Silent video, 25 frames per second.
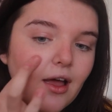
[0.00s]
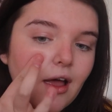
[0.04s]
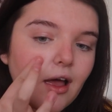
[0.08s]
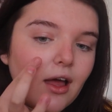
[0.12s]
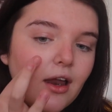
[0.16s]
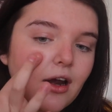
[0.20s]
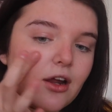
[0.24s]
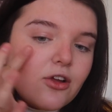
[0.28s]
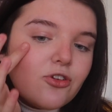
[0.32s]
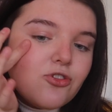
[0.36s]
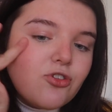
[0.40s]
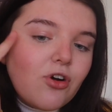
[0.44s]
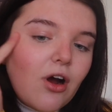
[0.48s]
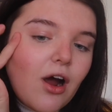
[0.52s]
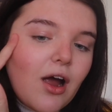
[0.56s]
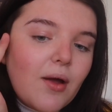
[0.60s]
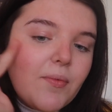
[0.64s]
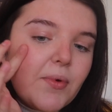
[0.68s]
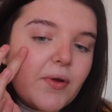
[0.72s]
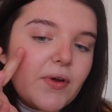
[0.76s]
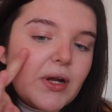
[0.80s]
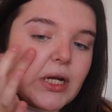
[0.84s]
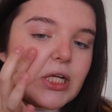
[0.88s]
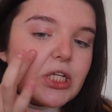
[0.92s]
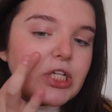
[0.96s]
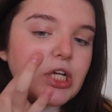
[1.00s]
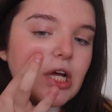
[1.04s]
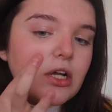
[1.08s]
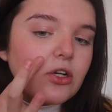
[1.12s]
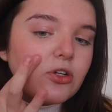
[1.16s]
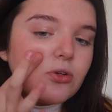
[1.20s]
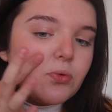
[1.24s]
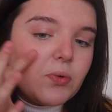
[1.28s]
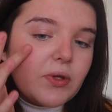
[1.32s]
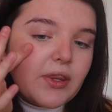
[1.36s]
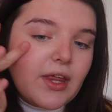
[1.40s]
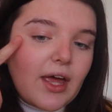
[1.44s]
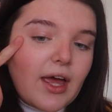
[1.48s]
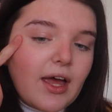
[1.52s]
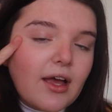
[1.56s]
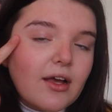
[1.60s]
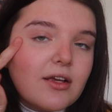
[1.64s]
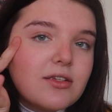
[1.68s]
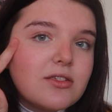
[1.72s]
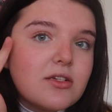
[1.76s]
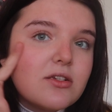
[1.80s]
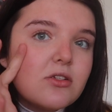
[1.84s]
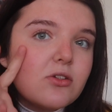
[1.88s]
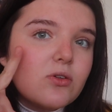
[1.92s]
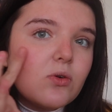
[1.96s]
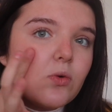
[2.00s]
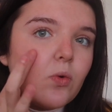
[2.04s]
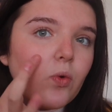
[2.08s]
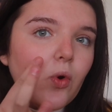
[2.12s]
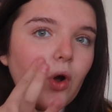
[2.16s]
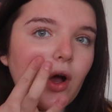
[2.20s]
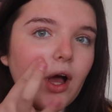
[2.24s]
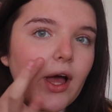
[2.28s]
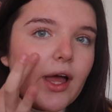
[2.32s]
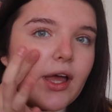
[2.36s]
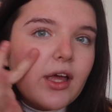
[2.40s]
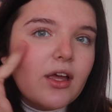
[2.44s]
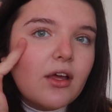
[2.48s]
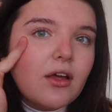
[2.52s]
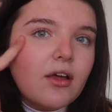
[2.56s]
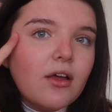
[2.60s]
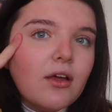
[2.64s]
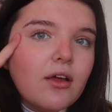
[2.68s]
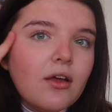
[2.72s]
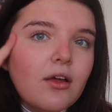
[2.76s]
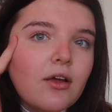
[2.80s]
and I try and be really gentle with it because it's quite